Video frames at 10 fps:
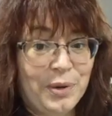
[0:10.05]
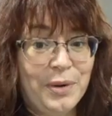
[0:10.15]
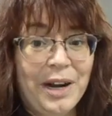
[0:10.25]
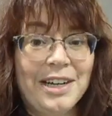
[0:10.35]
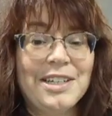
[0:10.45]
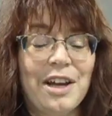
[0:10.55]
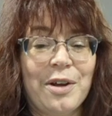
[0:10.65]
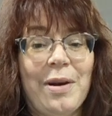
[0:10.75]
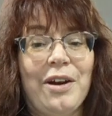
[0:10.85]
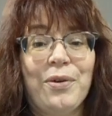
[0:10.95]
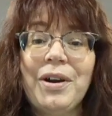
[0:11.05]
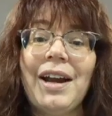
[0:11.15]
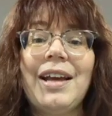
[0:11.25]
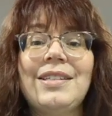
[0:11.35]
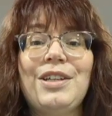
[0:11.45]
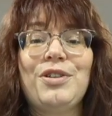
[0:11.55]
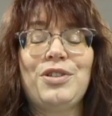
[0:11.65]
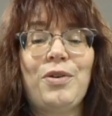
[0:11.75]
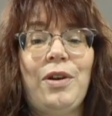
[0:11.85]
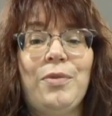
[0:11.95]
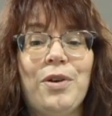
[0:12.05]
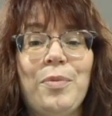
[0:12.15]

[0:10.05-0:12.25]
we were going to talk about organizing your sewing